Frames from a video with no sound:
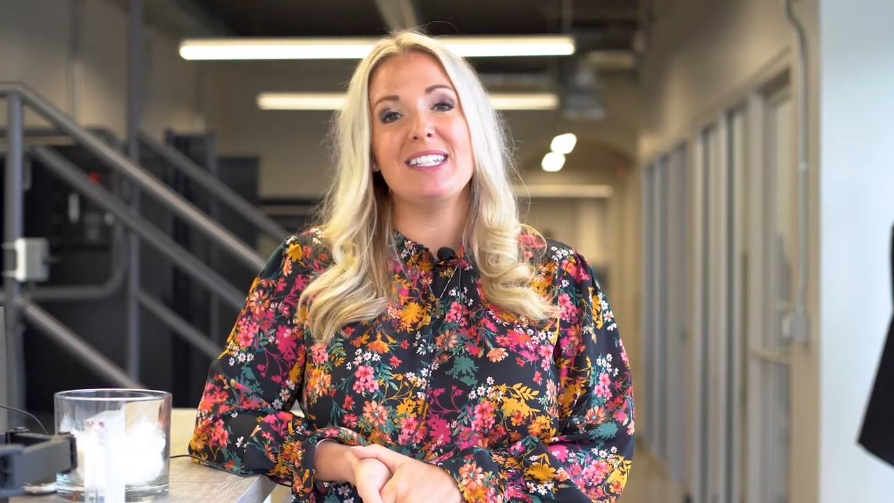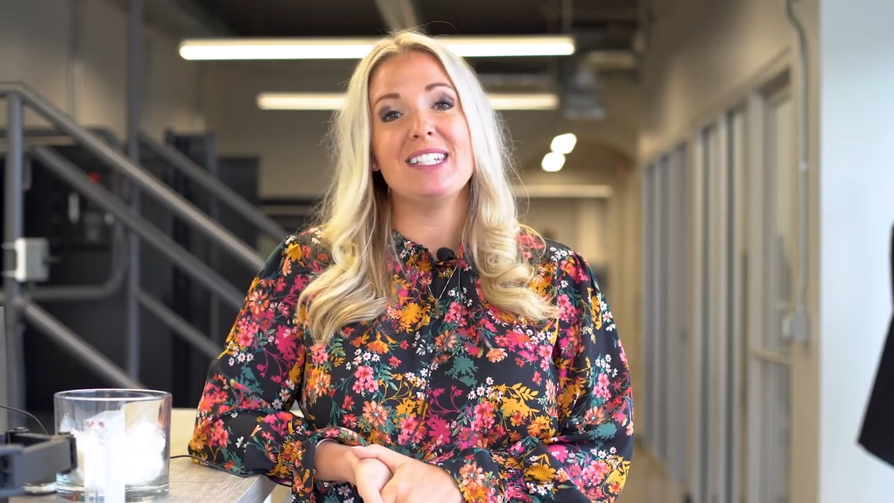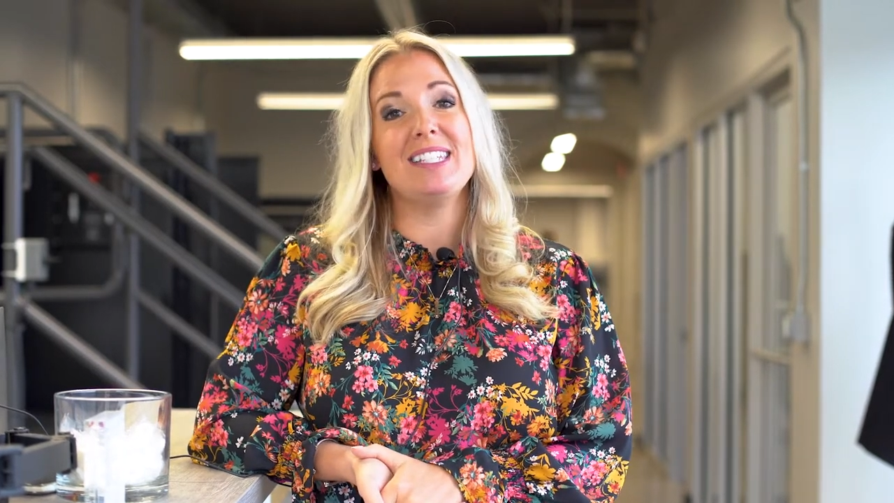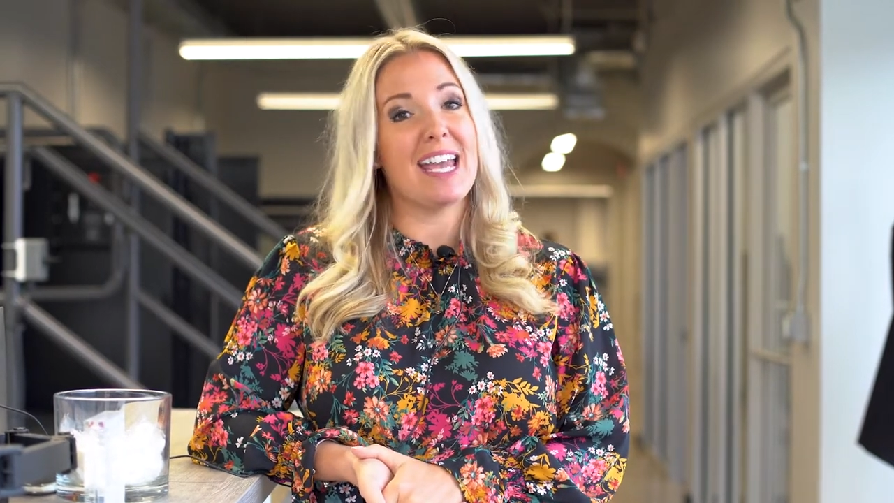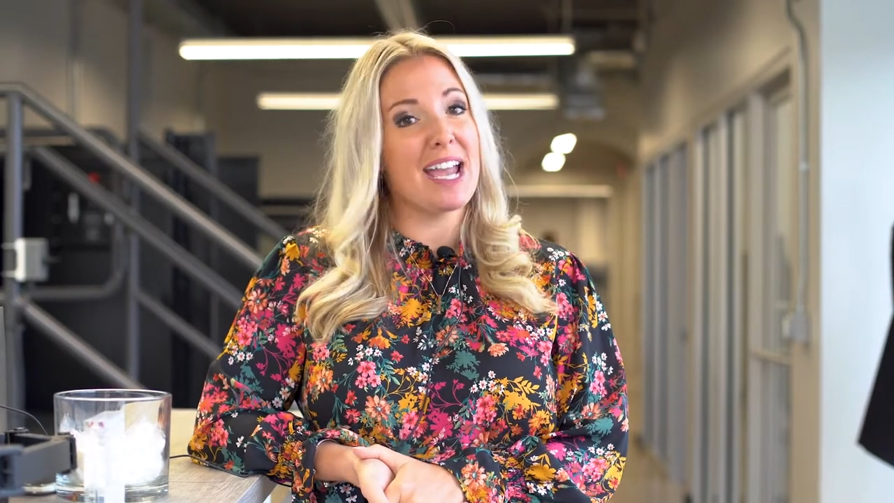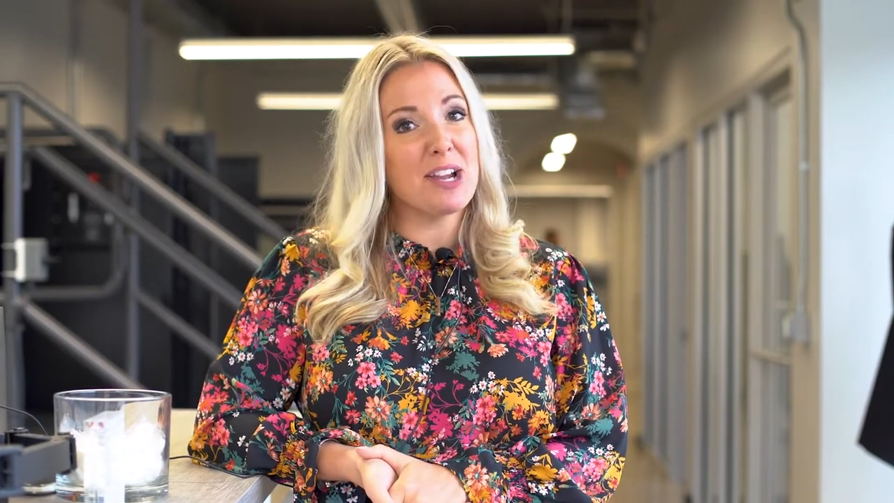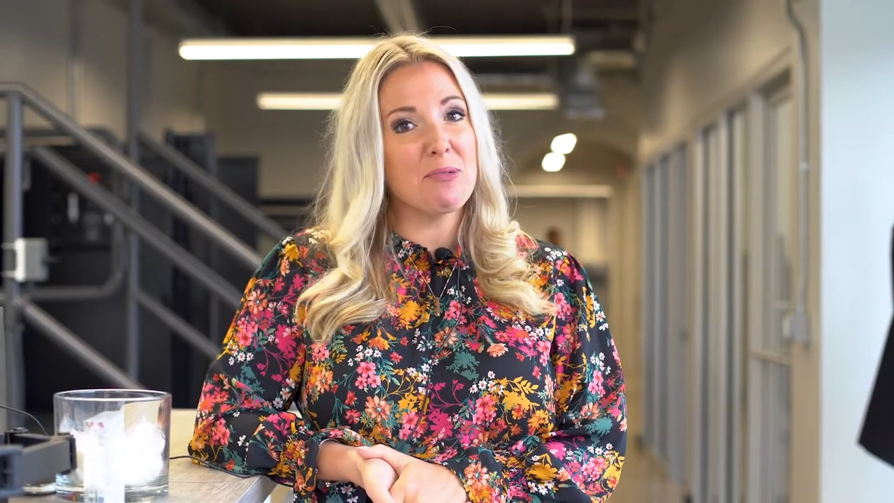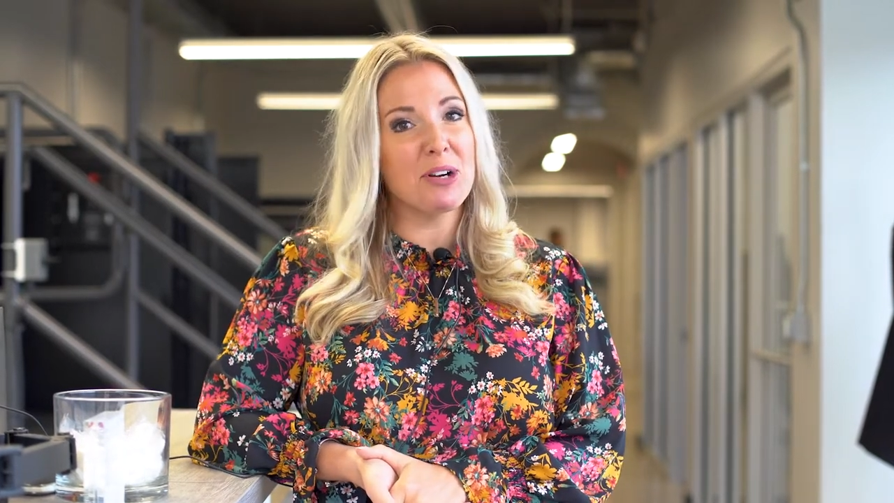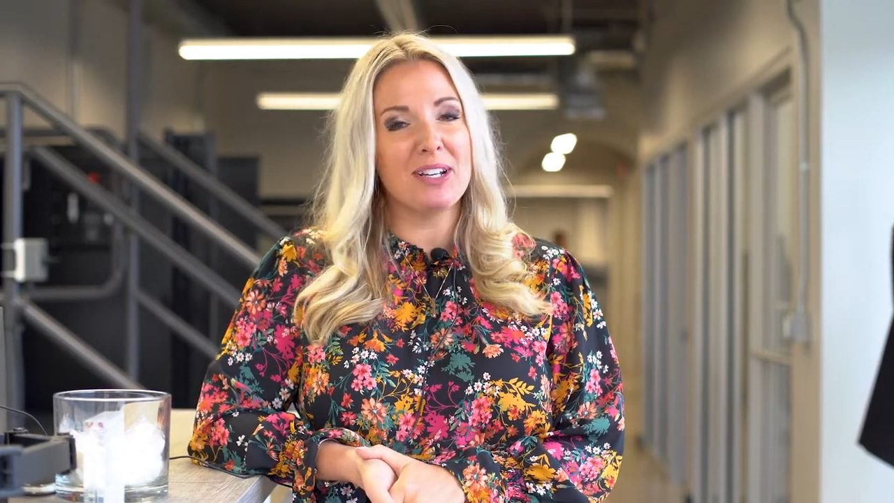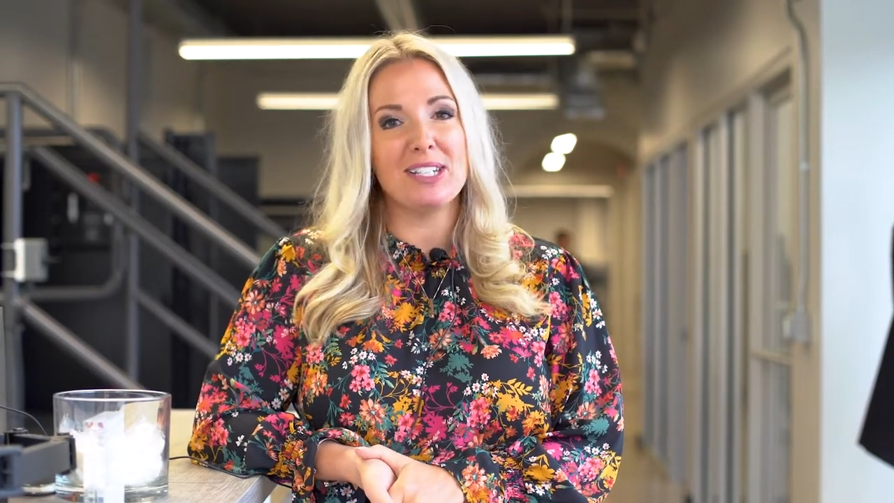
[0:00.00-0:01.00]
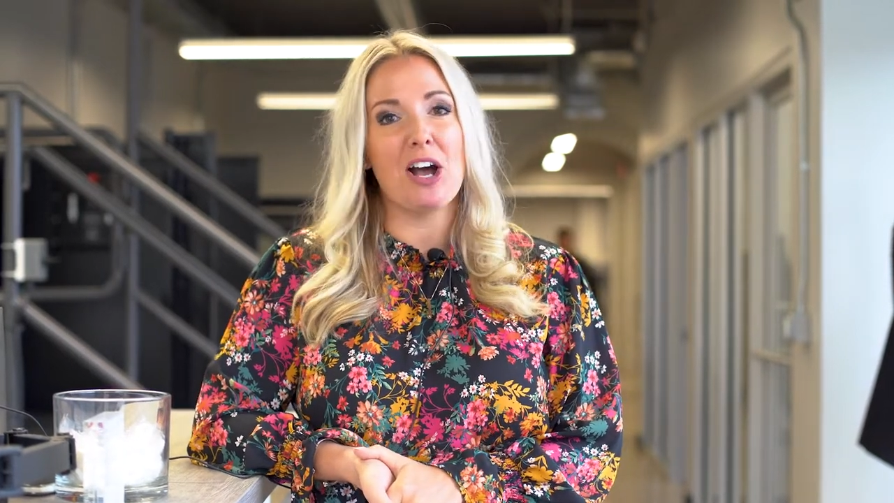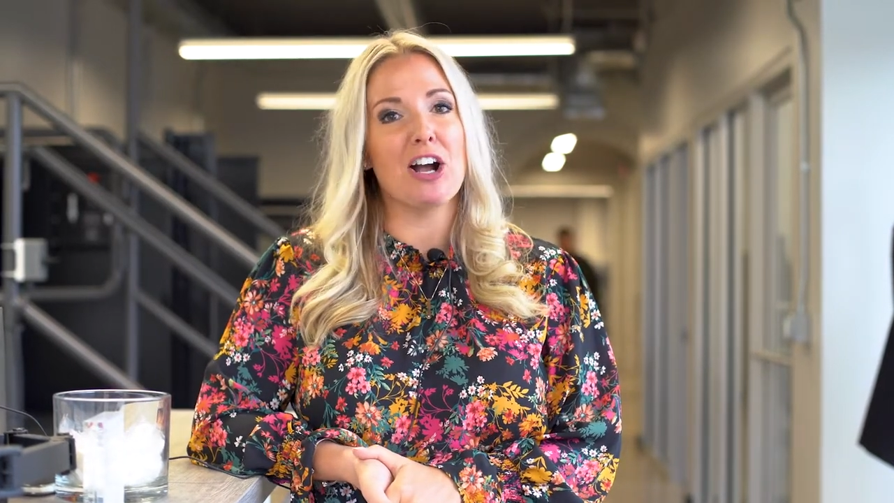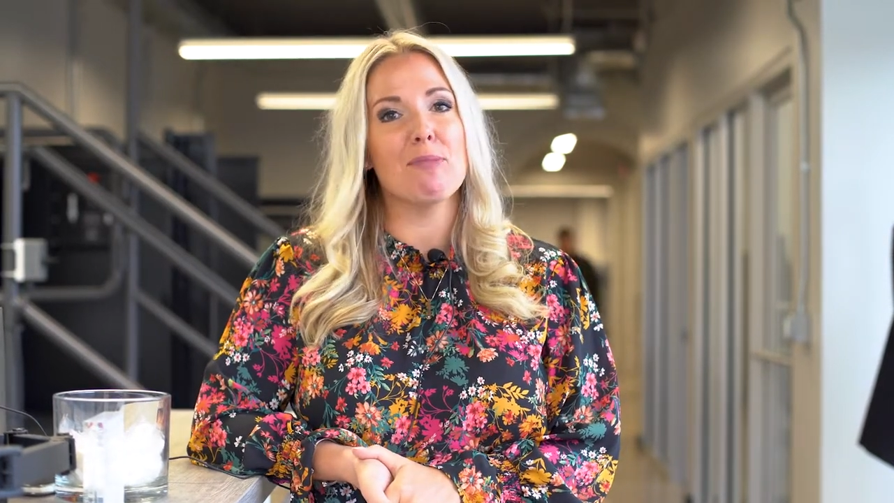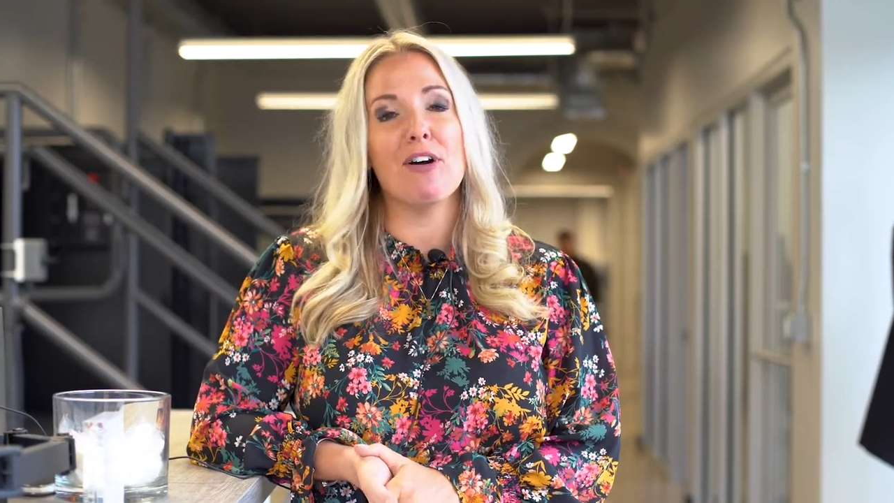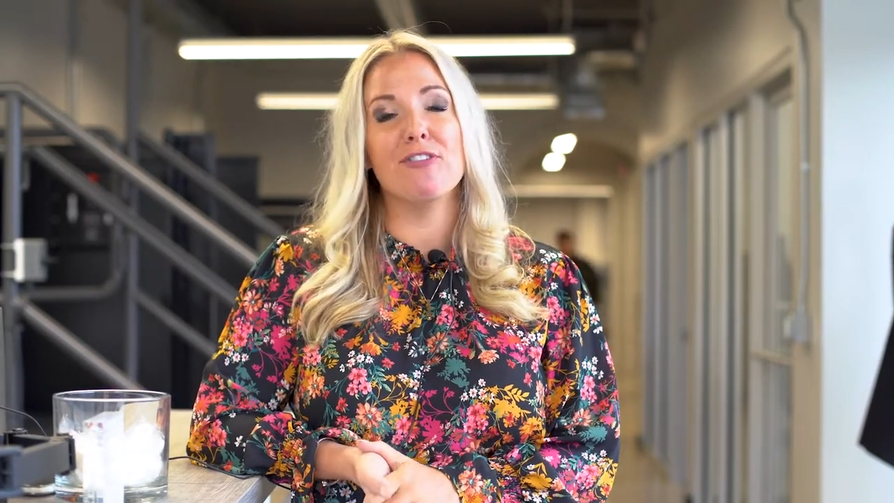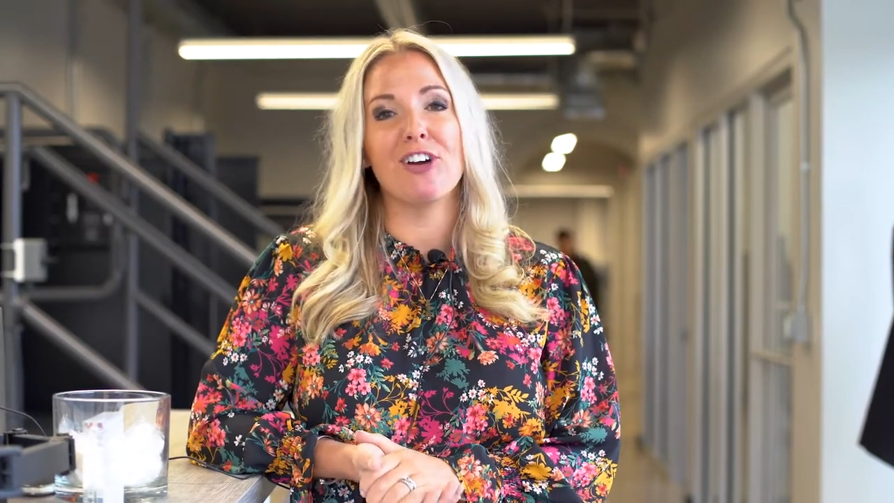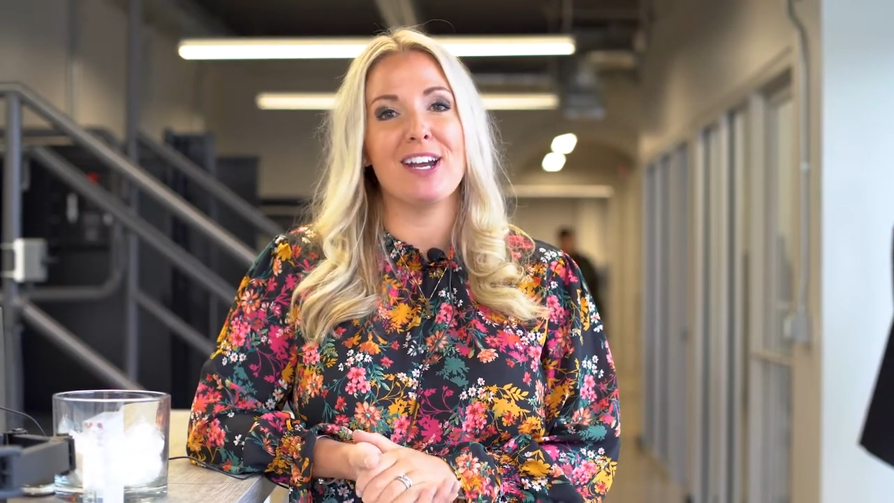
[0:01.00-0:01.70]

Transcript: and today we're going to talk about a